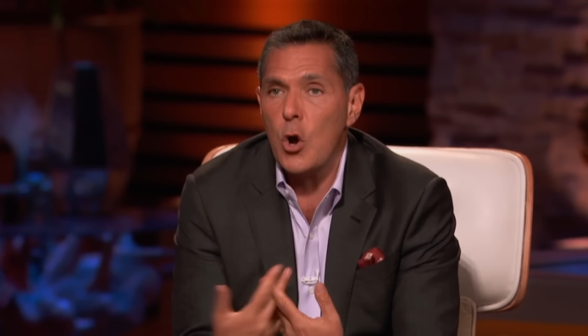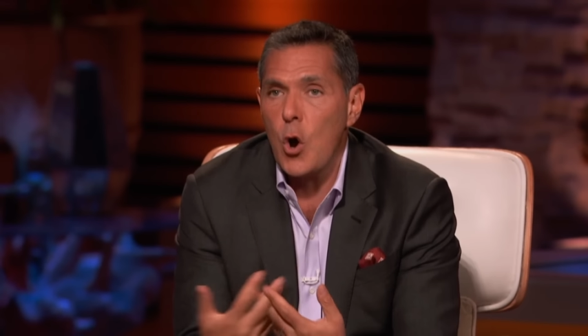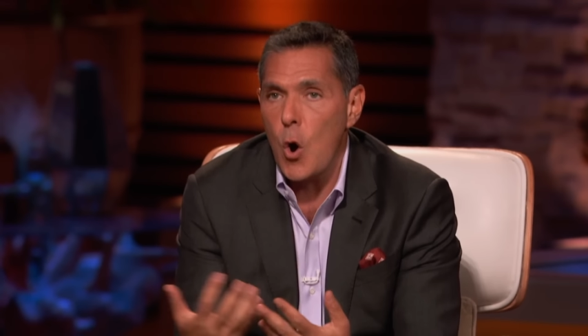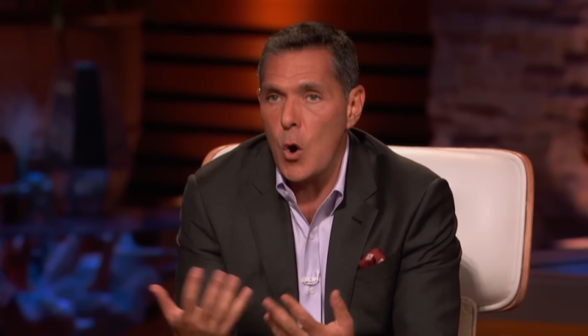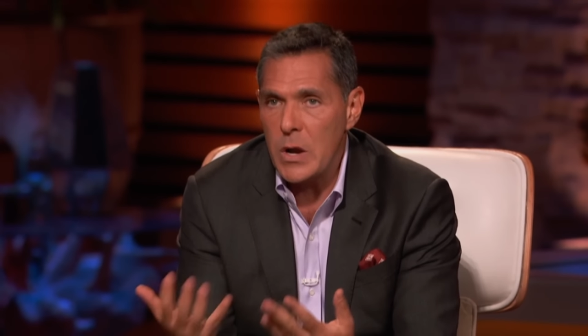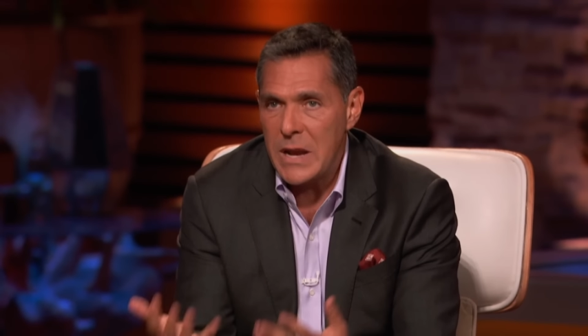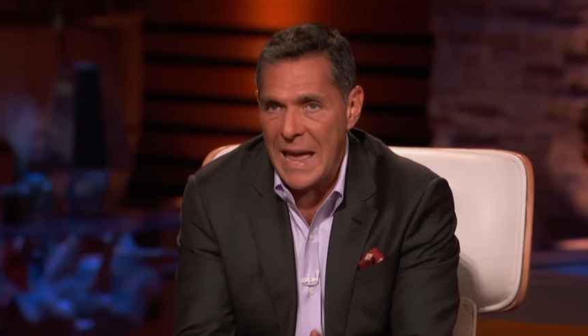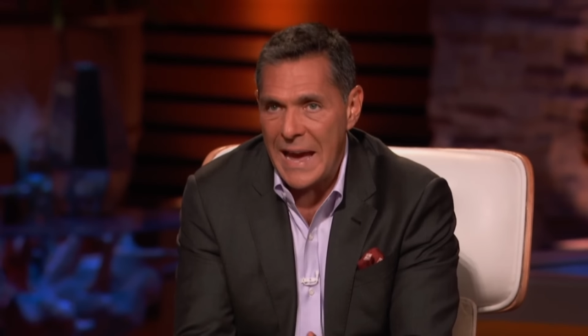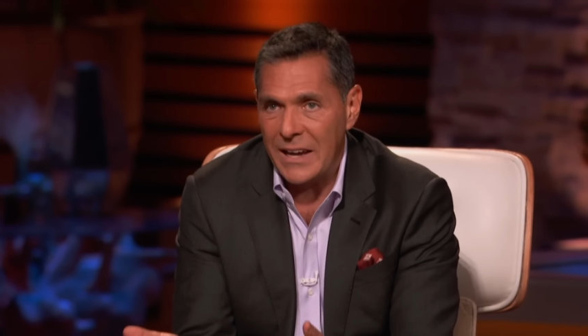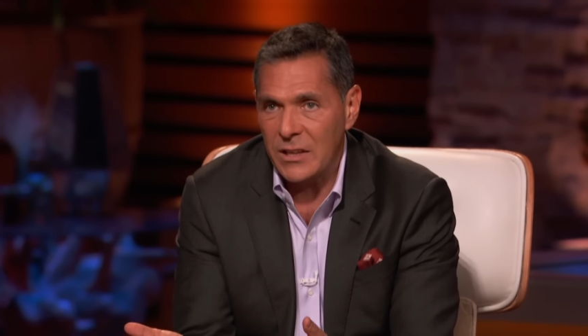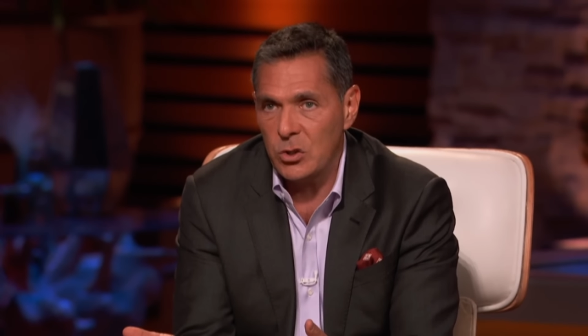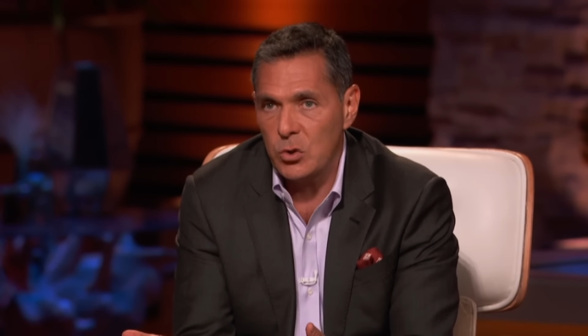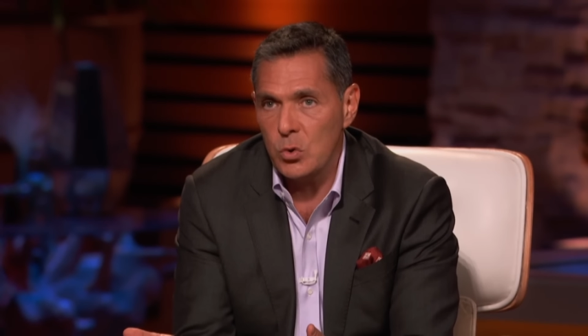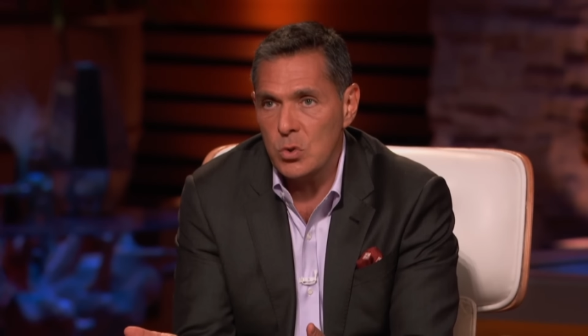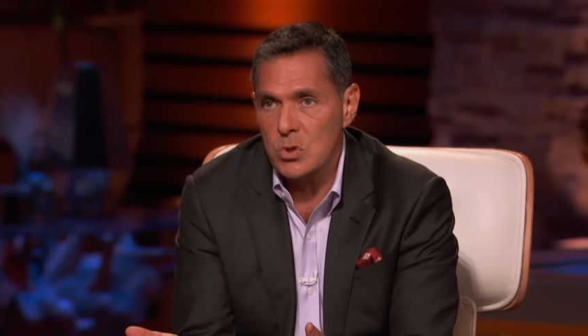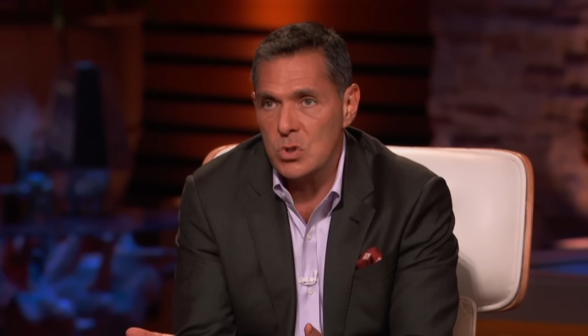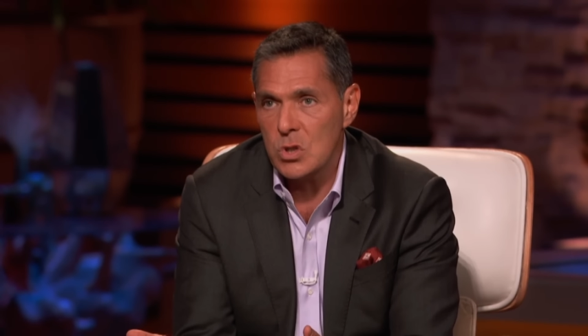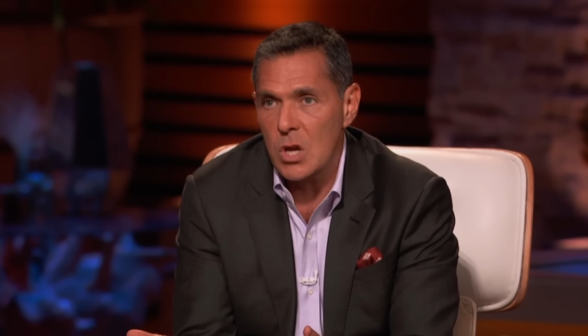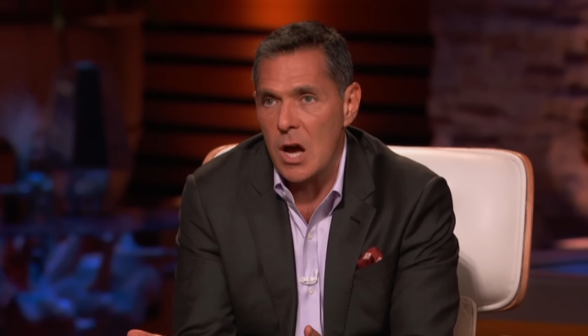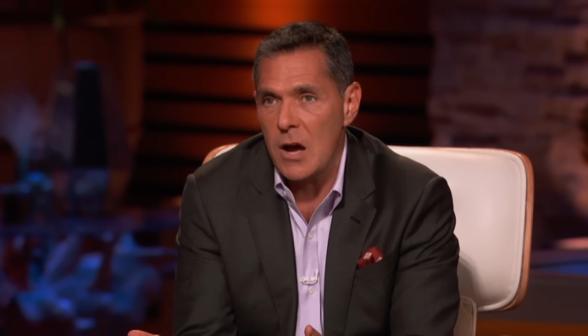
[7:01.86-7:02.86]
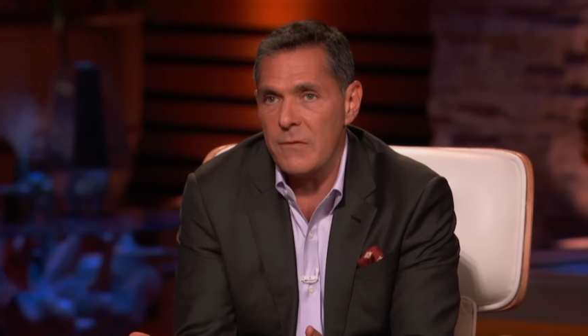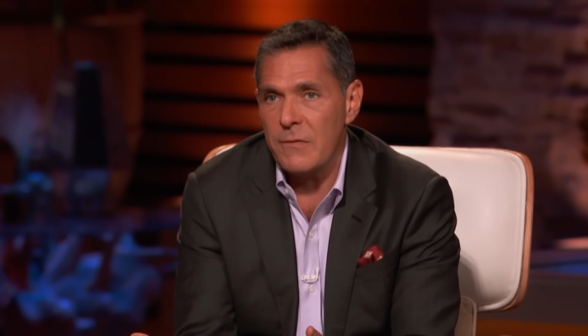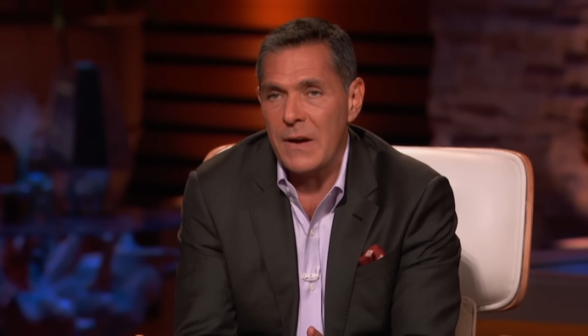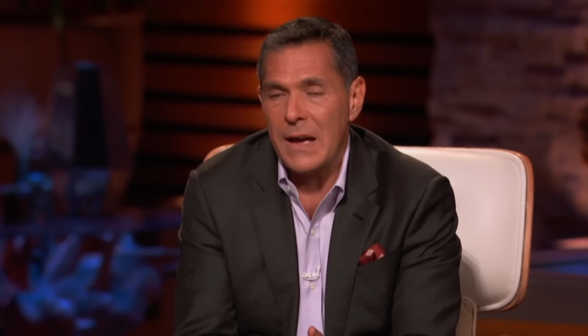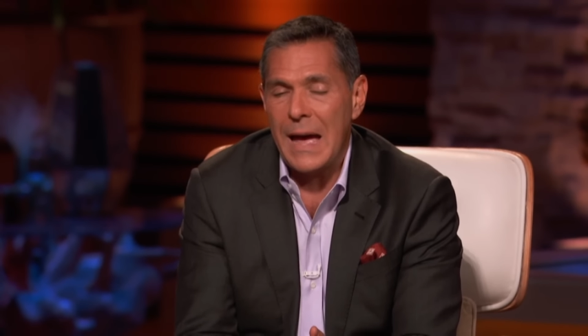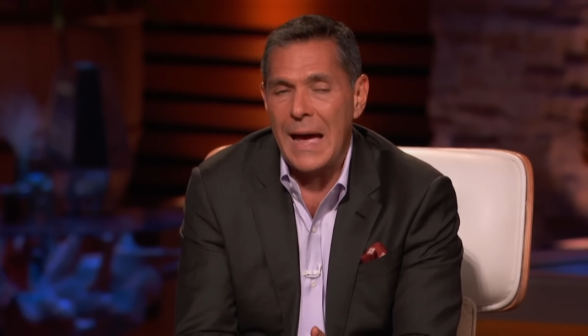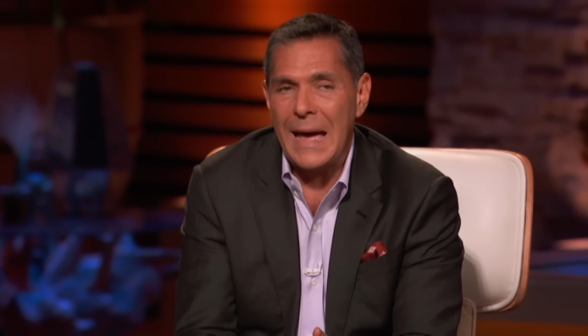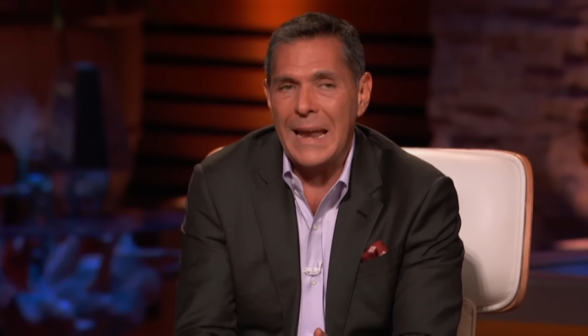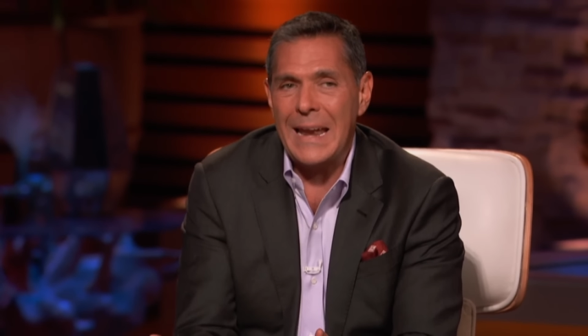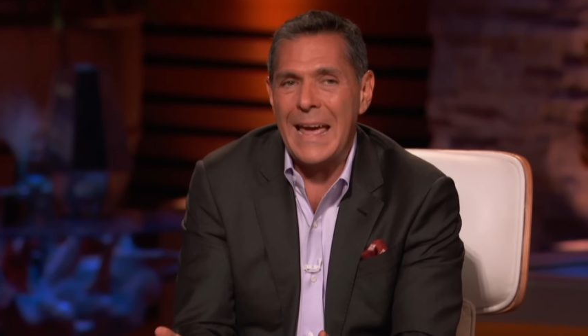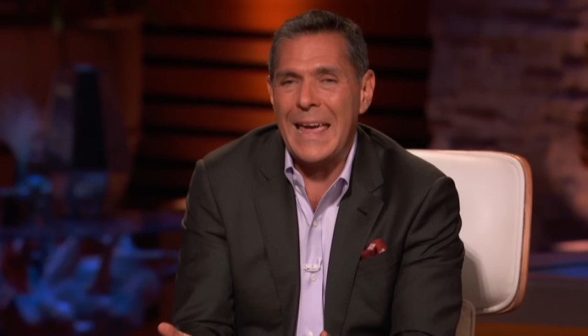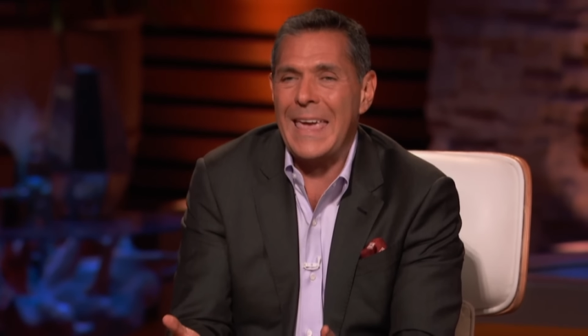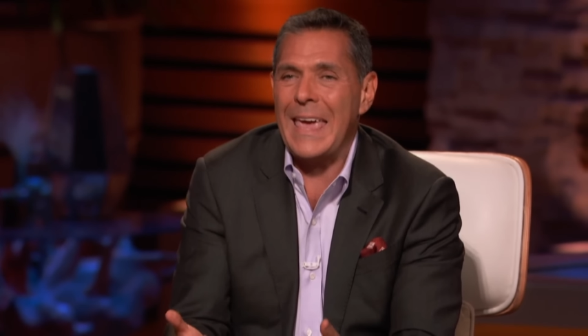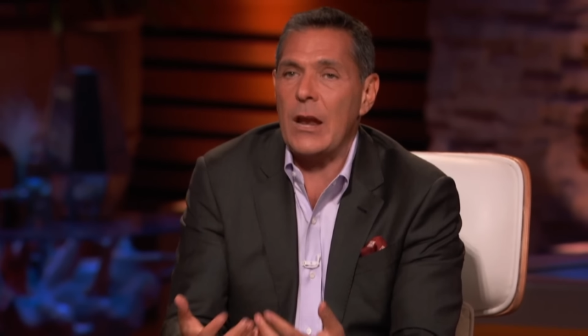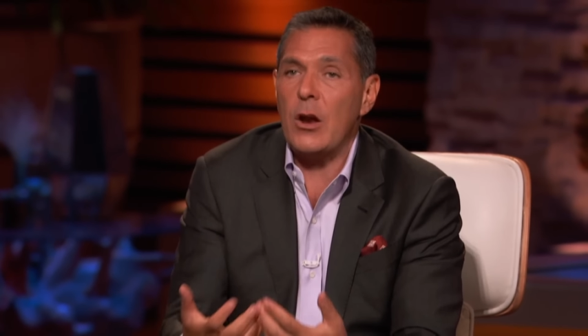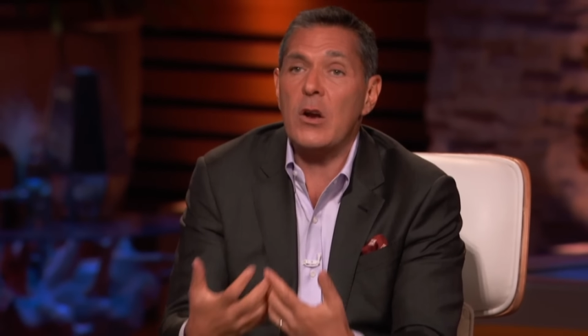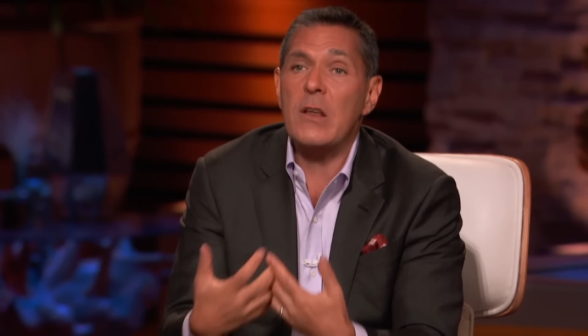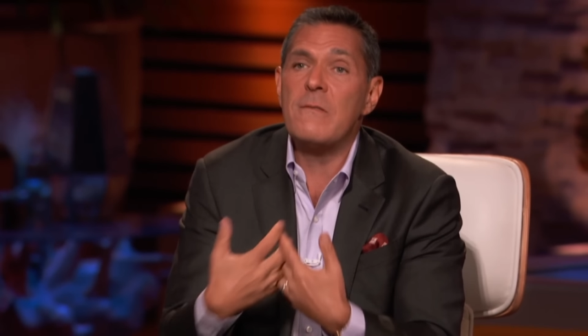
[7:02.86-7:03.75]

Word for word: connect to stuff, and I cannot